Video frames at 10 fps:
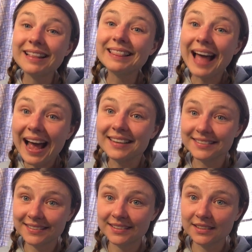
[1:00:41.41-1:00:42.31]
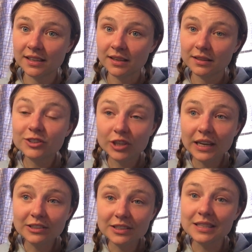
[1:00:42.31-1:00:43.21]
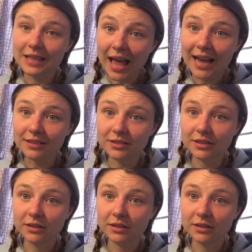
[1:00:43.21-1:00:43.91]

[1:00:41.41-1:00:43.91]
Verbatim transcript: lasts. The changes last.